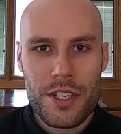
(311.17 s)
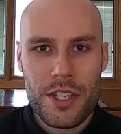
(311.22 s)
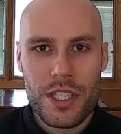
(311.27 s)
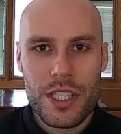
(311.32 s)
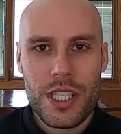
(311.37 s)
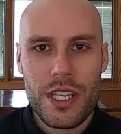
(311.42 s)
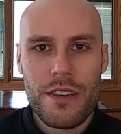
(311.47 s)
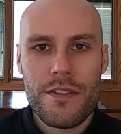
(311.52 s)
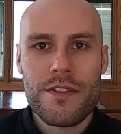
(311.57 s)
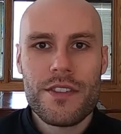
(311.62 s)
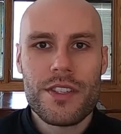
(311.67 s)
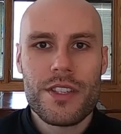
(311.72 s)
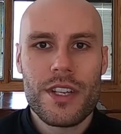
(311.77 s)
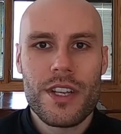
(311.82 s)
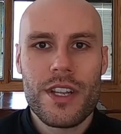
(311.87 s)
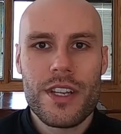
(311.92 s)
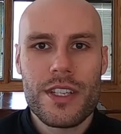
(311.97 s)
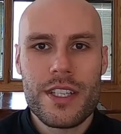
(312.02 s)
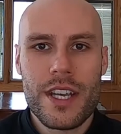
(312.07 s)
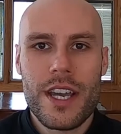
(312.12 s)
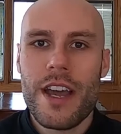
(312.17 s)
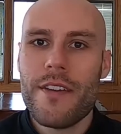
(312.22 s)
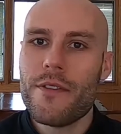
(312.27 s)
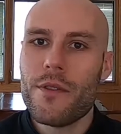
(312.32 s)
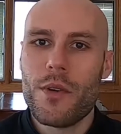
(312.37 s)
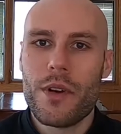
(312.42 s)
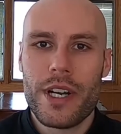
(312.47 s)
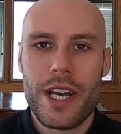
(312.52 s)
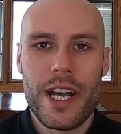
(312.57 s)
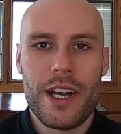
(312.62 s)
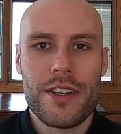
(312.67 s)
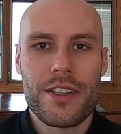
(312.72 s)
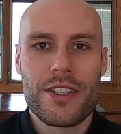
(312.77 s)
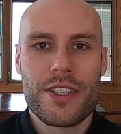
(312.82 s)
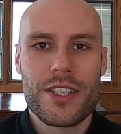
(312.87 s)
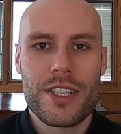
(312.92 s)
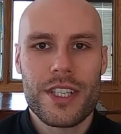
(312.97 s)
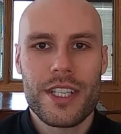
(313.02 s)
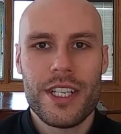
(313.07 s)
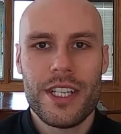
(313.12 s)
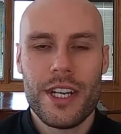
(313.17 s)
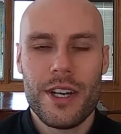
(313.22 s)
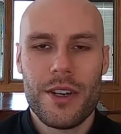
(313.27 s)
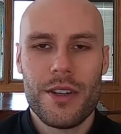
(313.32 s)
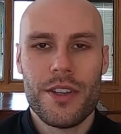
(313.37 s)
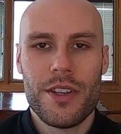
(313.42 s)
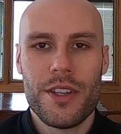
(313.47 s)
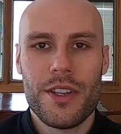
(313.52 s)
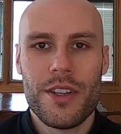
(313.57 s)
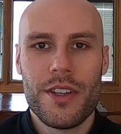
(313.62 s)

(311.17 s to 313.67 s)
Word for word: she gives to everyone else, you know,